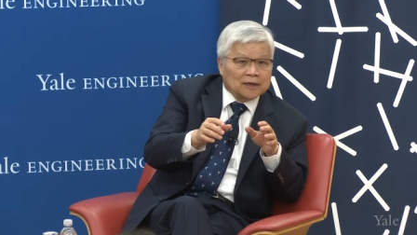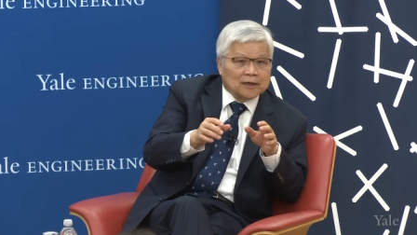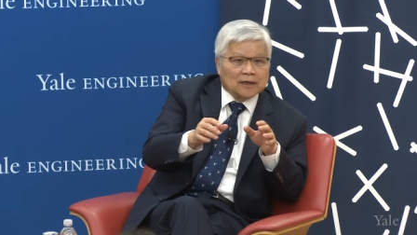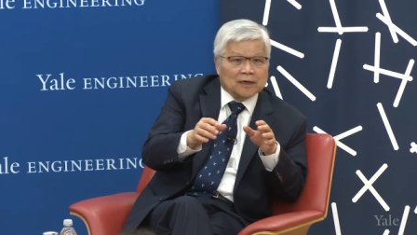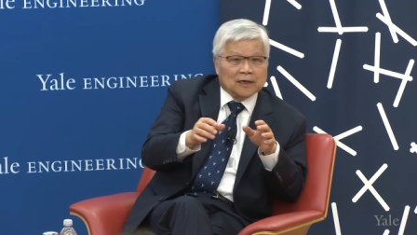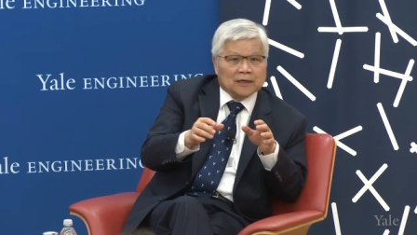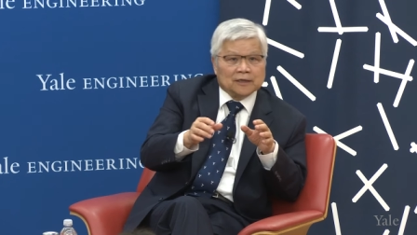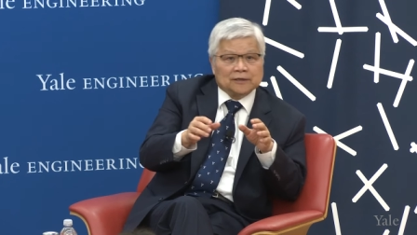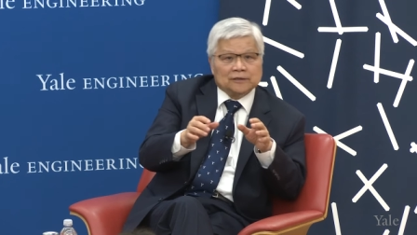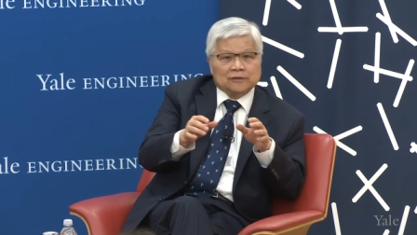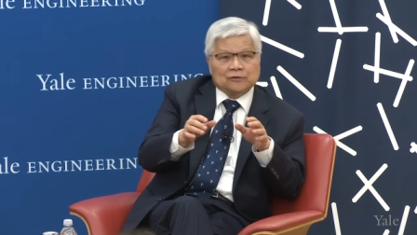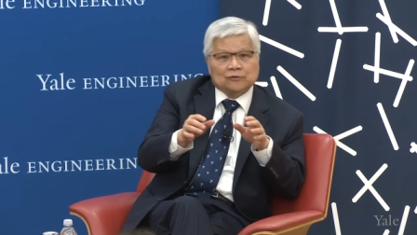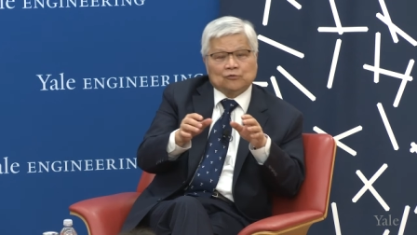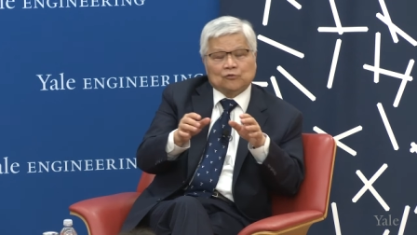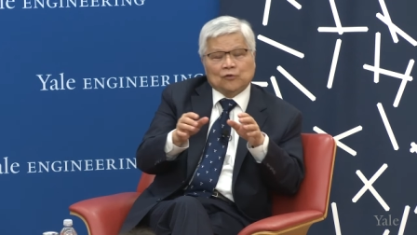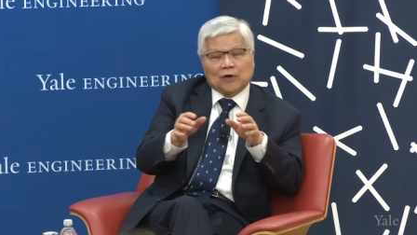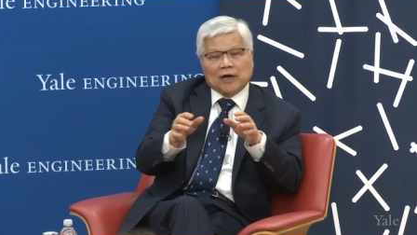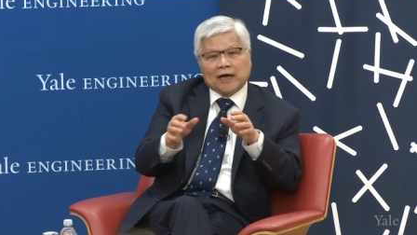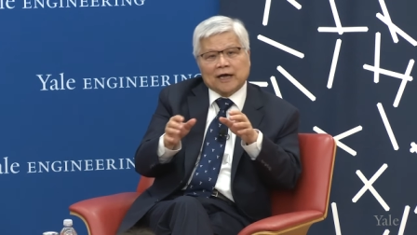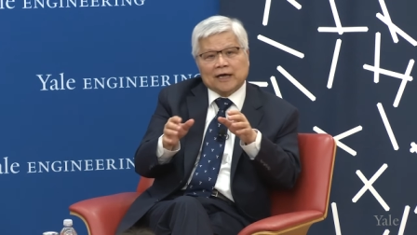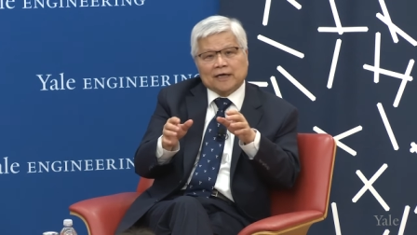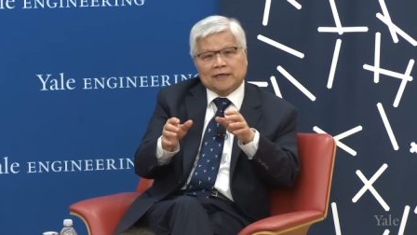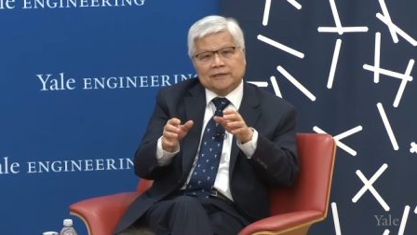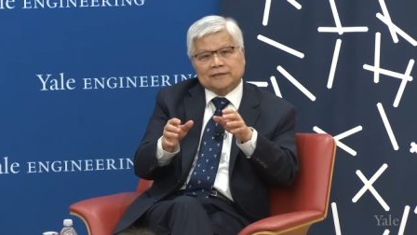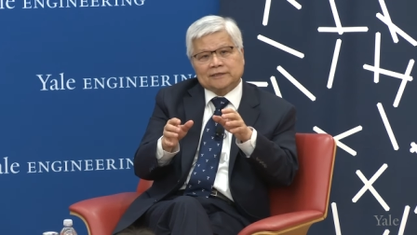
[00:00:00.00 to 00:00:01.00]
And
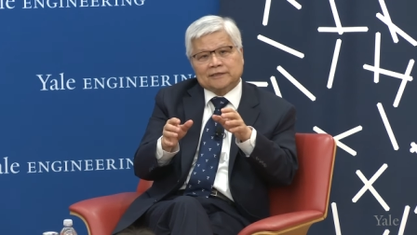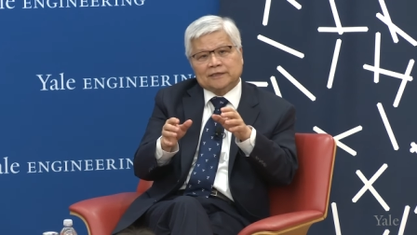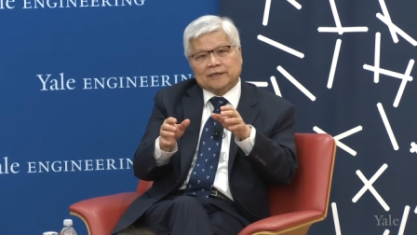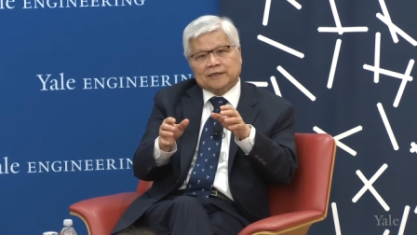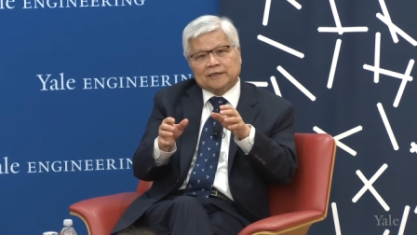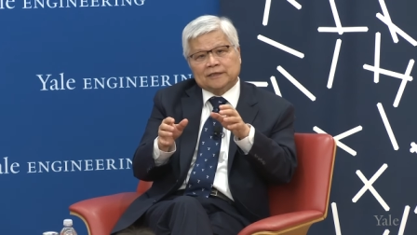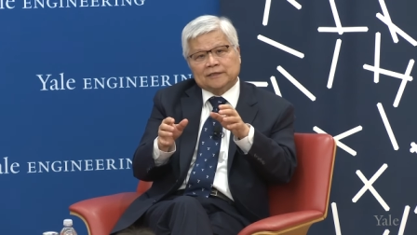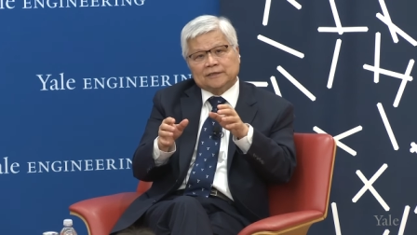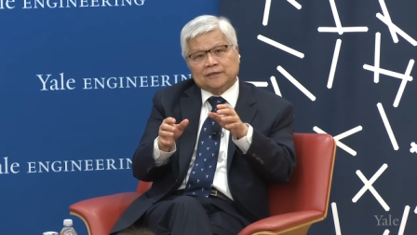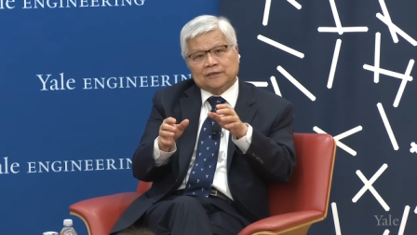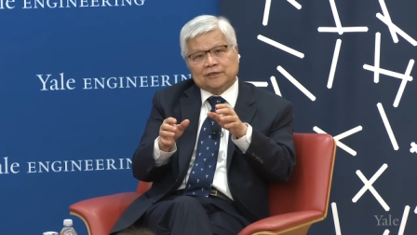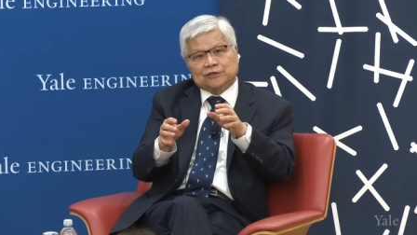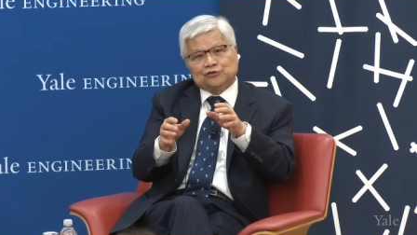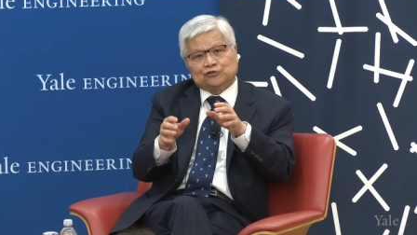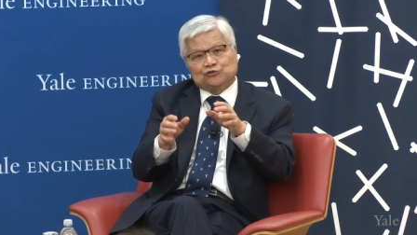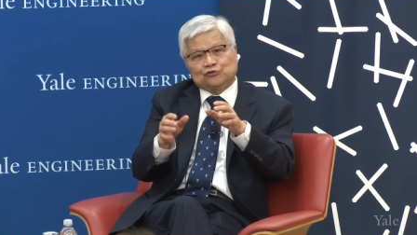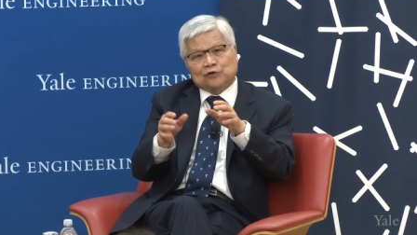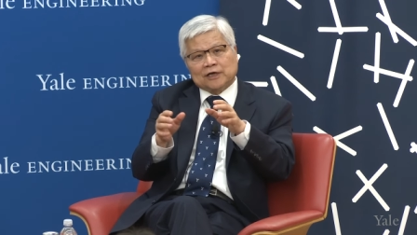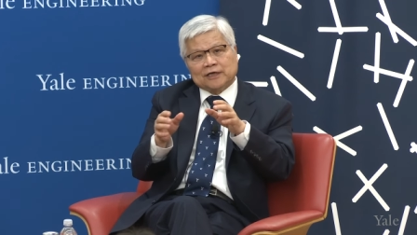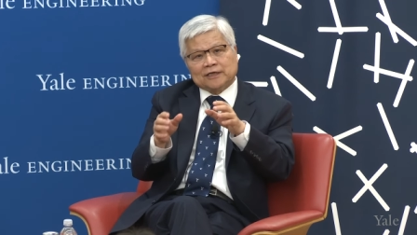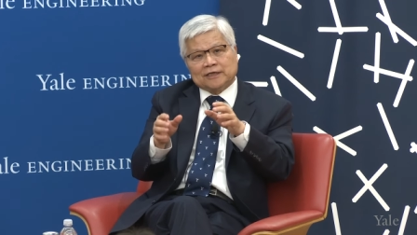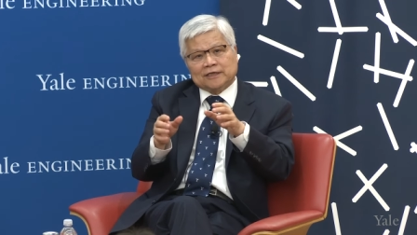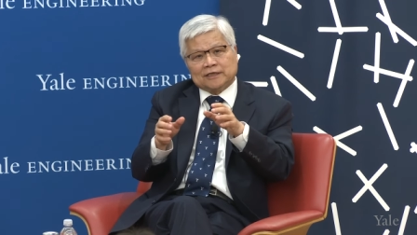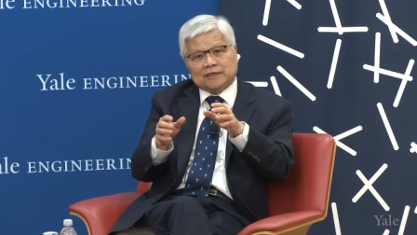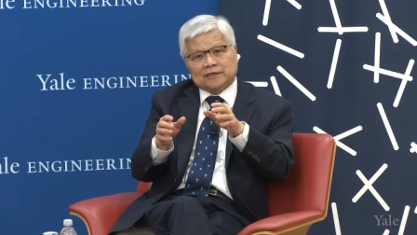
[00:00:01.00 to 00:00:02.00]
why I say the
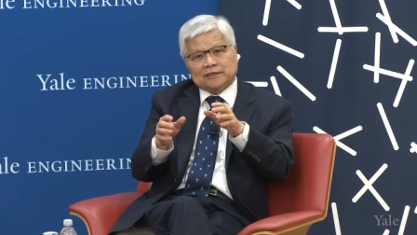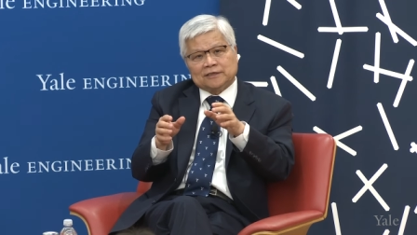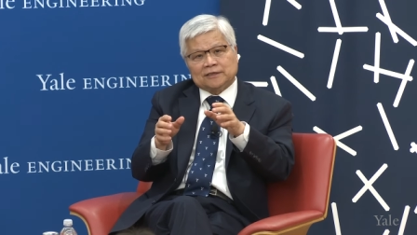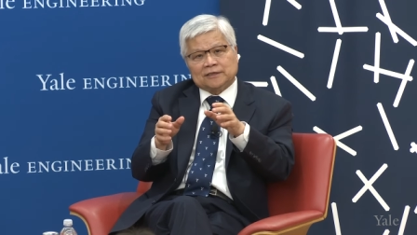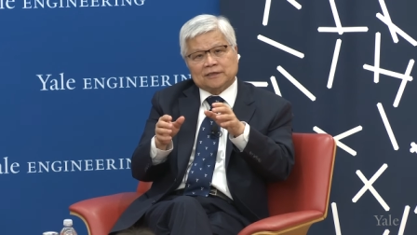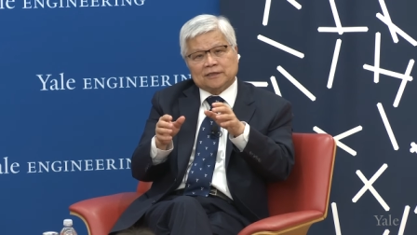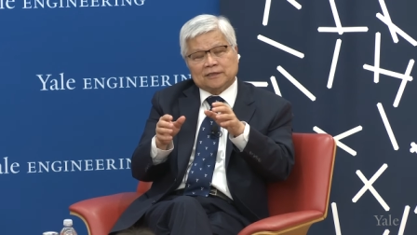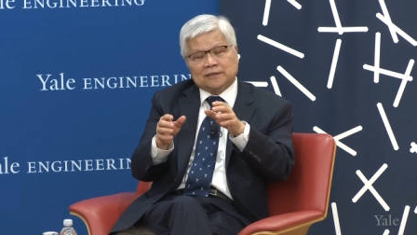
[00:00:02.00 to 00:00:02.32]
strongest